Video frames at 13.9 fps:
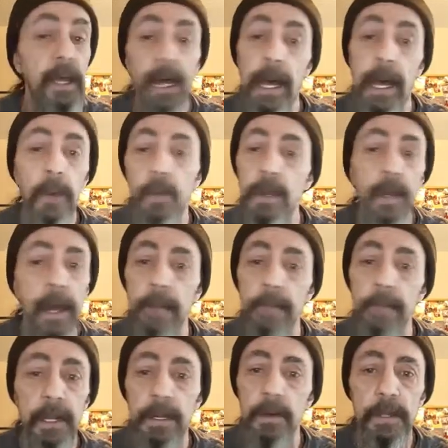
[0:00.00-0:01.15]
I would not
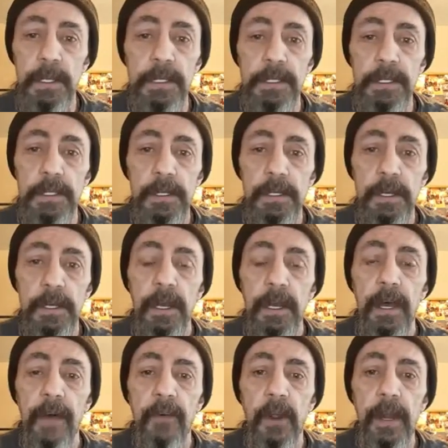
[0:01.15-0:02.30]
be doing this.
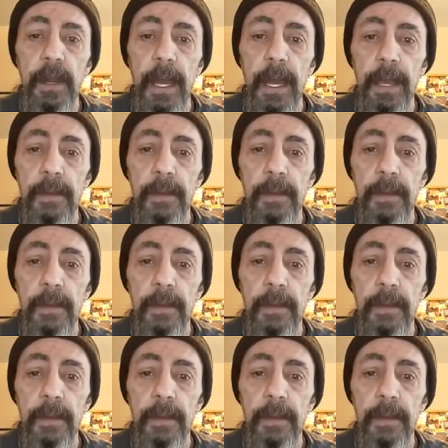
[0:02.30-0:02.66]
Have a great day.